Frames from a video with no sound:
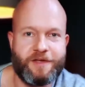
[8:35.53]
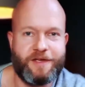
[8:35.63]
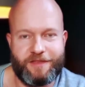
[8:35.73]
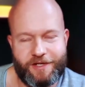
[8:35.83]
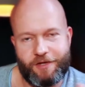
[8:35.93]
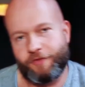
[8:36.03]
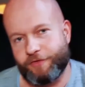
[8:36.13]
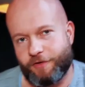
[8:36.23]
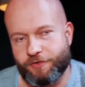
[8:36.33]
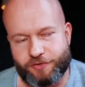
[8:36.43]
And then the author
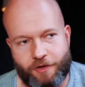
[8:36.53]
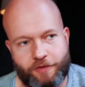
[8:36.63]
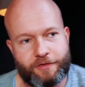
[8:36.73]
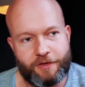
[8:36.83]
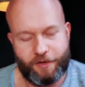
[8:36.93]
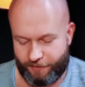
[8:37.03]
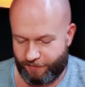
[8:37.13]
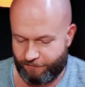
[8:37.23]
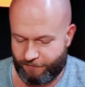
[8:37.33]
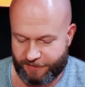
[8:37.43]
goes on
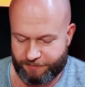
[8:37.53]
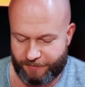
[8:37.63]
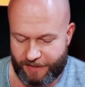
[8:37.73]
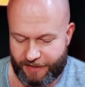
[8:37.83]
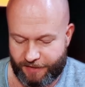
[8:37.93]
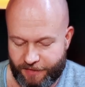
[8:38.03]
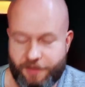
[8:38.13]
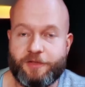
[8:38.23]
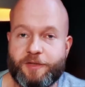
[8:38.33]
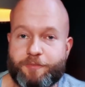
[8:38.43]
explaining
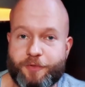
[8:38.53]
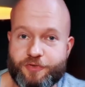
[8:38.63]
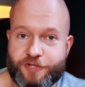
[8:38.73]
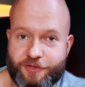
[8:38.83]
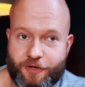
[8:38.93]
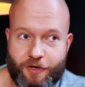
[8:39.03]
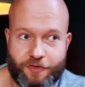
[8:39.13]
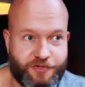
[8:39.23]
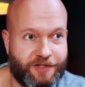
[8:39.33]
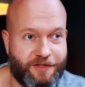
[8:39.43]
the pros and
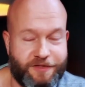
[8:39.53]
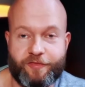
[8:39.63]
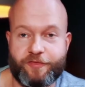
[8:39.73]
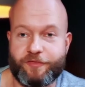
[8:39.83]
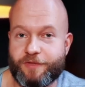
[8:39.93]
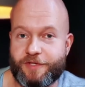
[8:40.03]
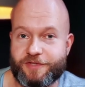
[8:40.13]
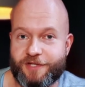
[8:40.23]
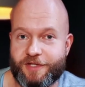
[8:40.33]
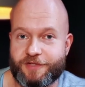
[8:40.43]
cons and the different
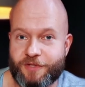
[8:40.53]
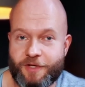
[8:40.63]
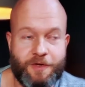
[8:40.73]
reasonings